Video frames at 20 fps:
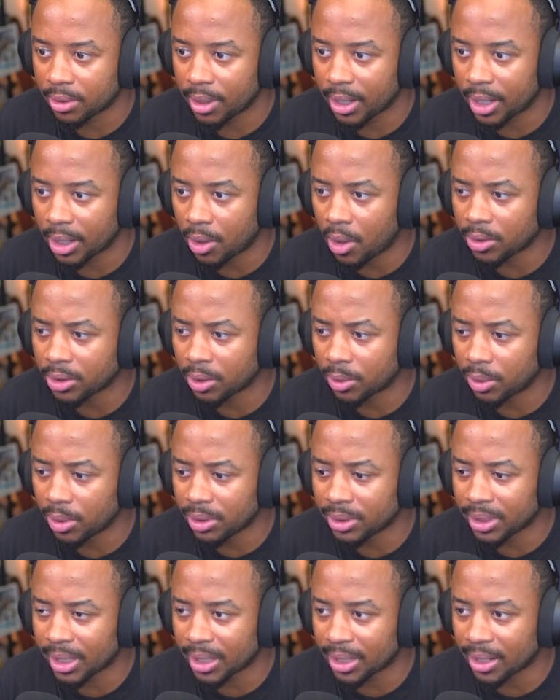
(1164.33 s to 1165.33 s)
And it also
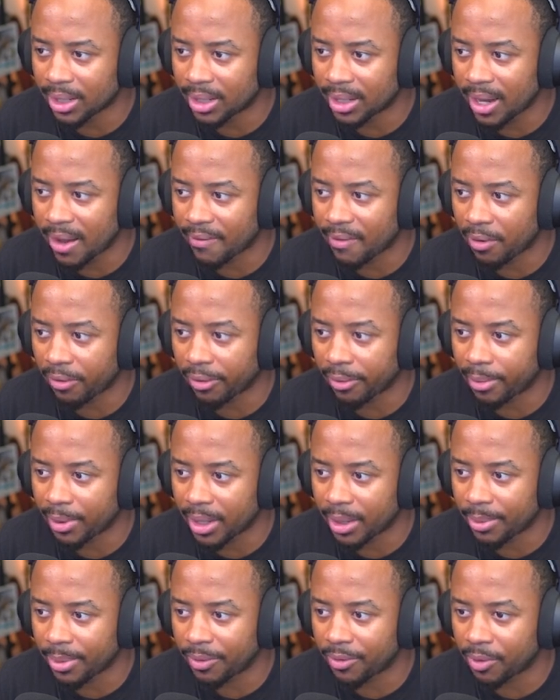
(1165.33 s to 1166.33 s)
looks like nothing I've ever
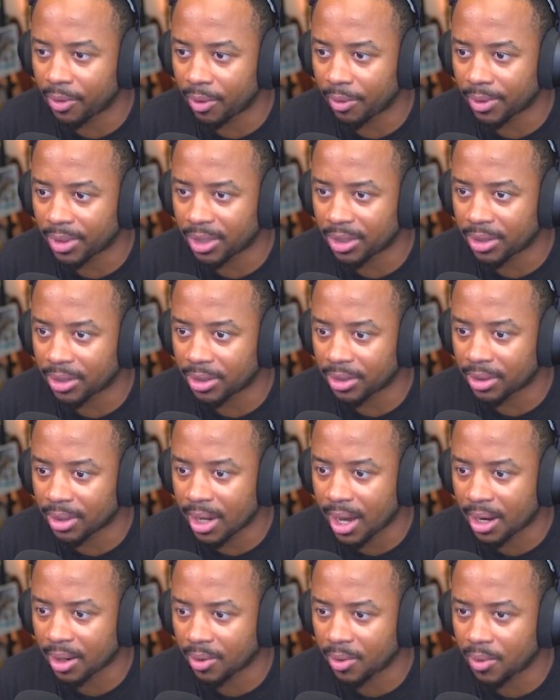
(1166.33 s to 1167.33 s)
played before, which is
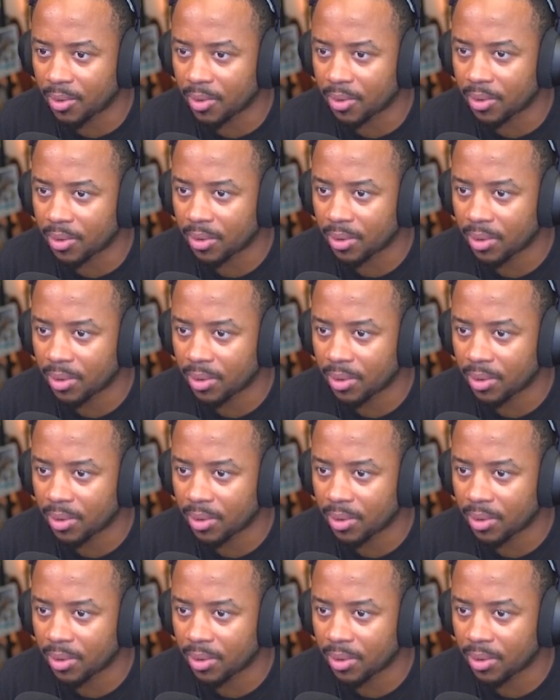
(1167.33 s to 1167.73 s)
kind of cool.